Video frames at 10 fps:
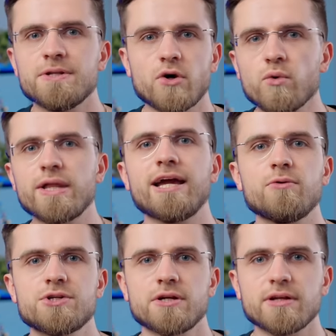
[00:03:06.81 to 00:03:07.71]
but no
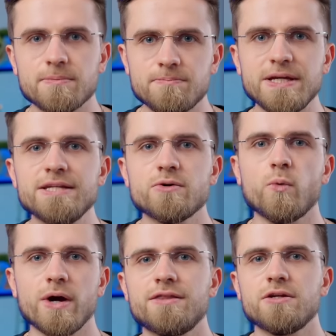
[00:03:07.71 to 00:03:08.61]
language can compete
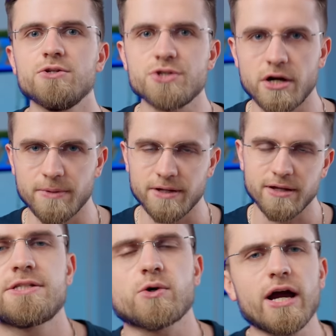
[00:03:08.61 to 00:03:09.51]
with German.
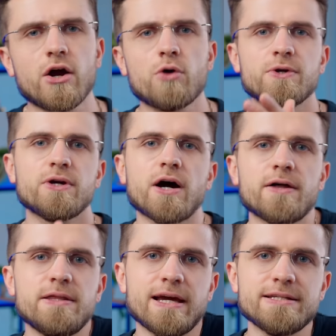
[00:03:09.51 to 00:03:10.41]
So I hope you
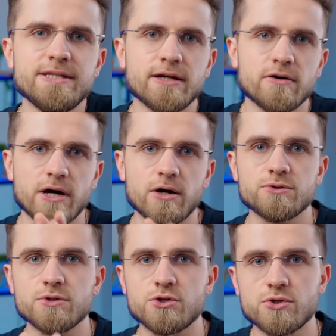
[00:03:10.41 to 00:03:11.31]
got the idea of how
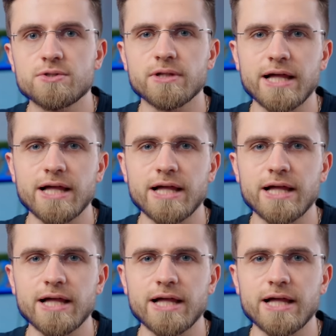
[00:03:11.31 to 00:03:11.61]
to choose a